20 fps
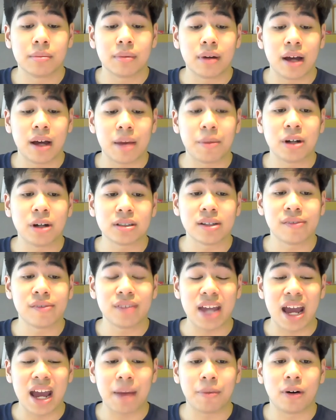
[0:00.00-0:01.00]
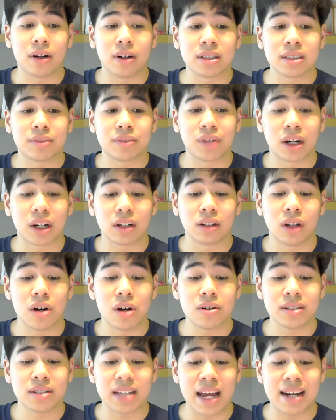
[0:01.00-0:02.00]
Most of the airports were
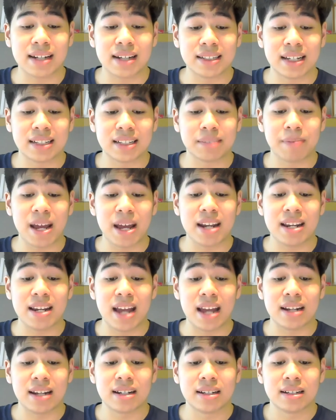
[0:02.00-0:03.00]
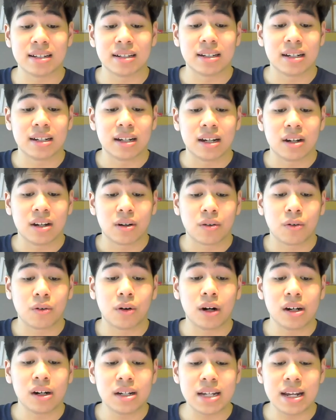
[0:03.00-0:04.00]
closed and suspended.
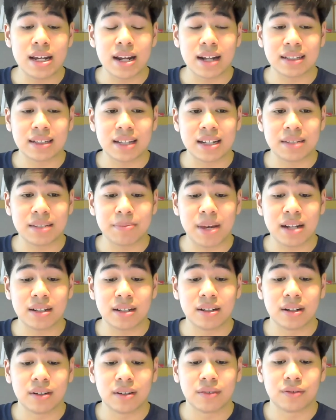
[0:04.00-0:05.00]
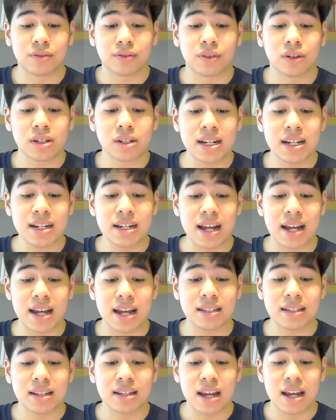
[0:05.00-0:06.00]
Quarantine assessments, 14
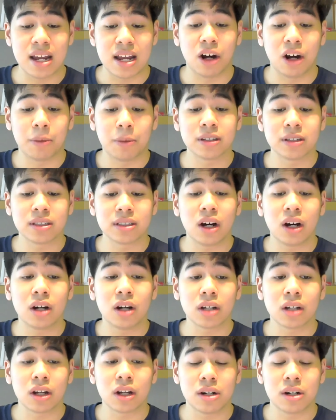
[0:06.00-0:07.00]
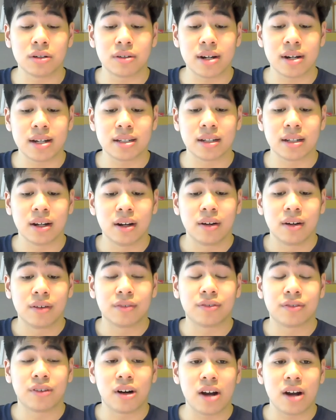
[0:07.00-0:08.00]
days in almost all the countries
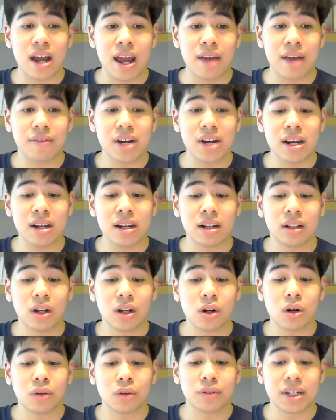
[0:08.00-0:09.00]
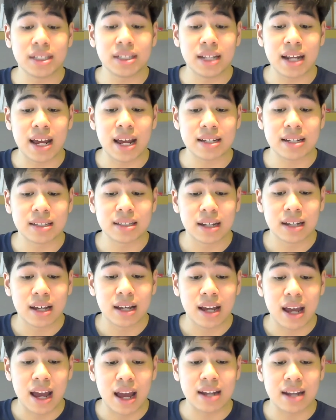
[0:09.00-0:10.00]
for every local residents
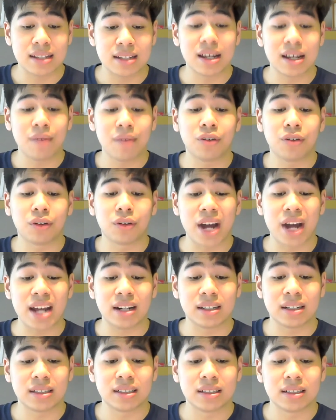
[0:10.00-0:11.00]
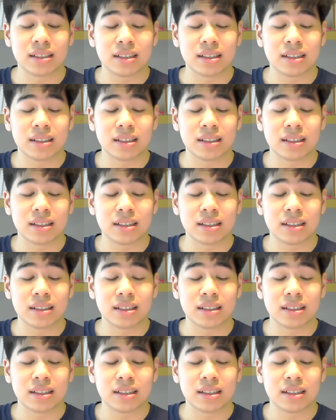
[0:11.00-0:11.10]
and some foreigners.